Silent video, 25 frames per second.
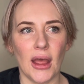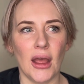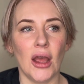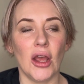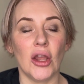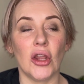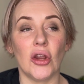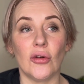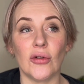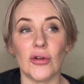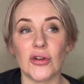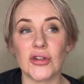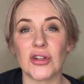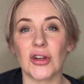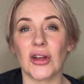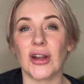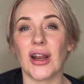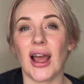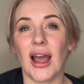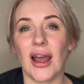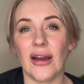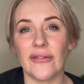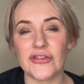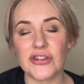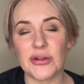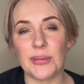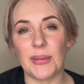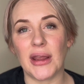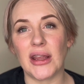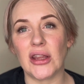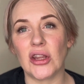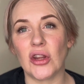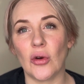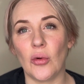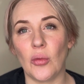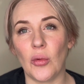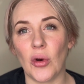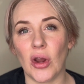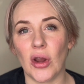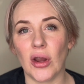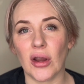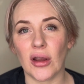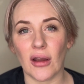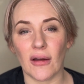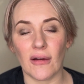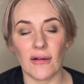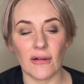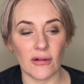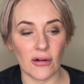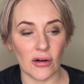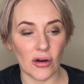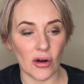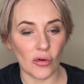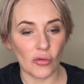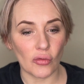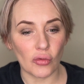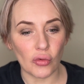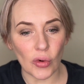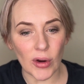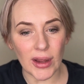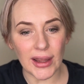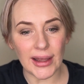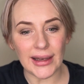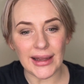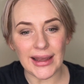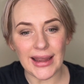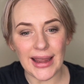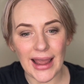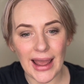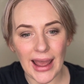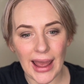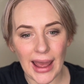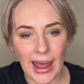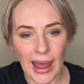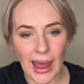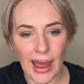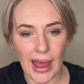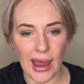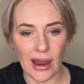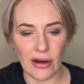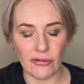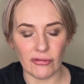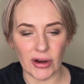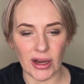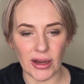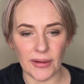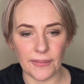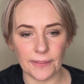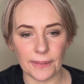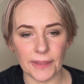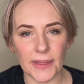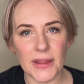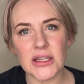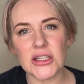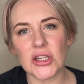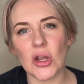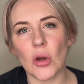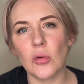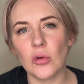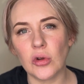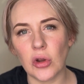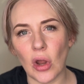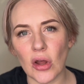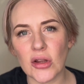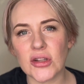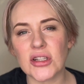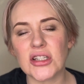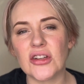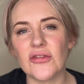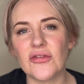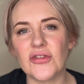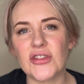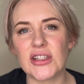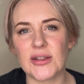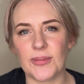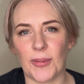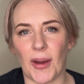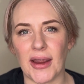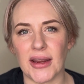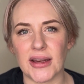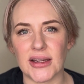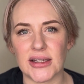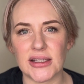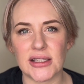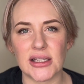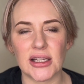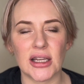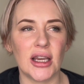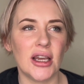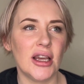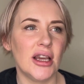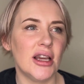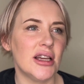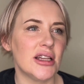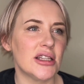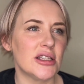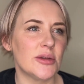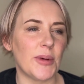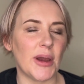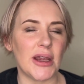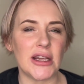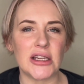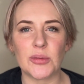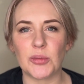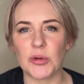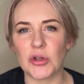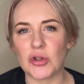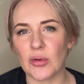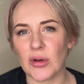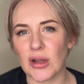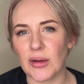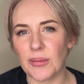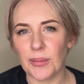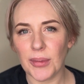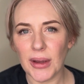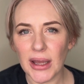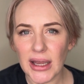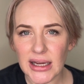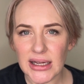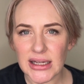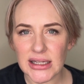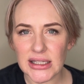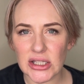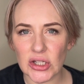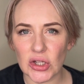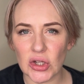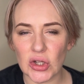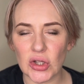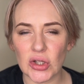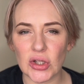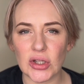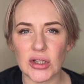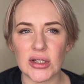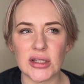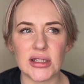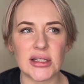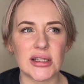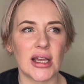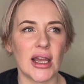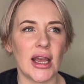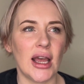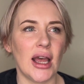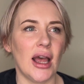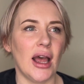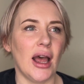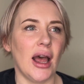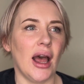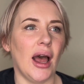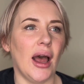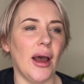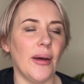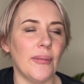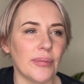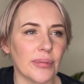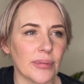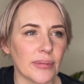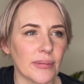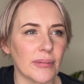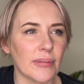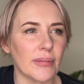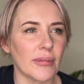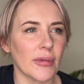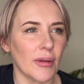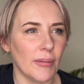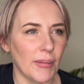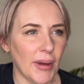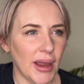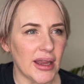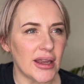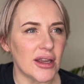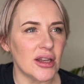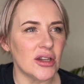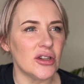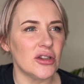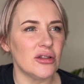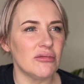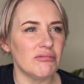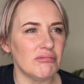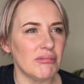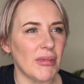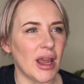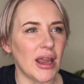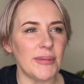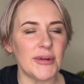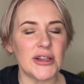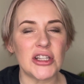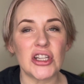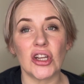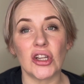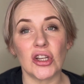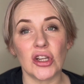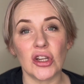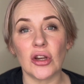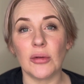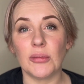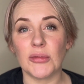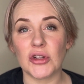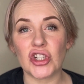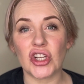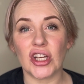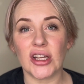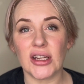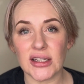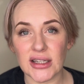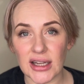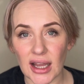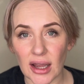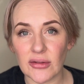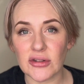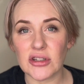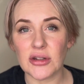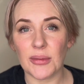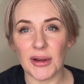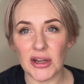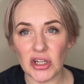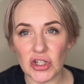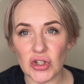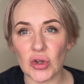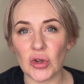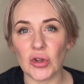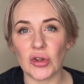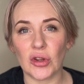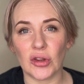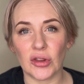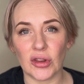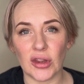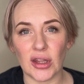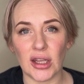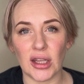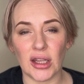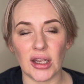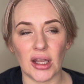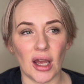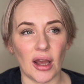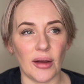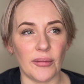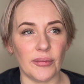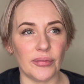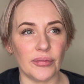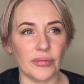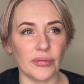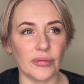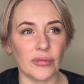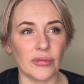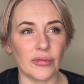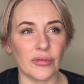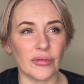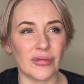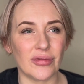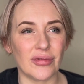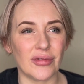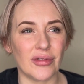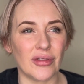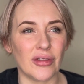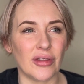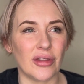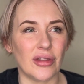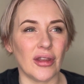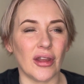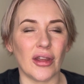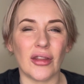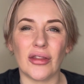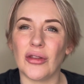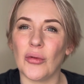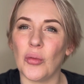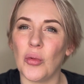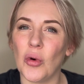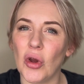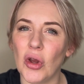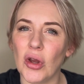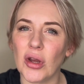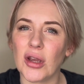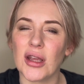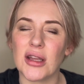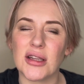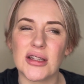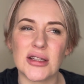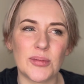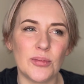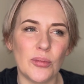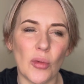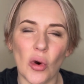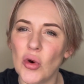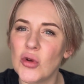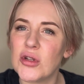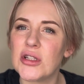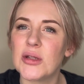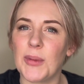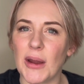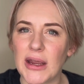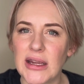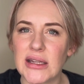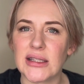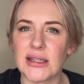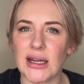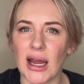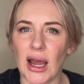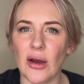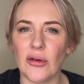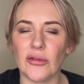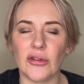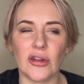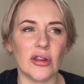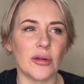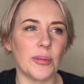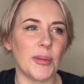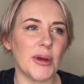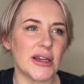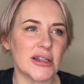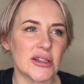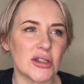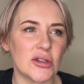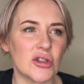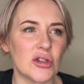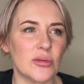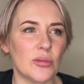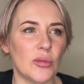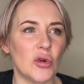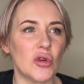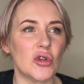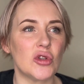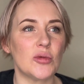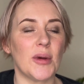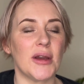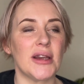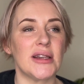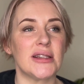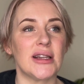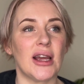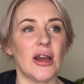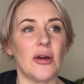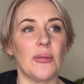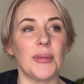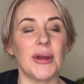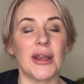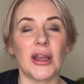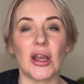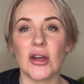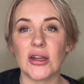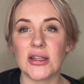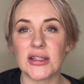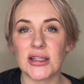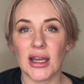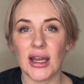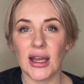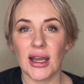You're also going to have to make your work really airy. So lots of space between pixels, maybe turning your machine down to make sure that the work is more spaced out, that the pixels are more spaced out, because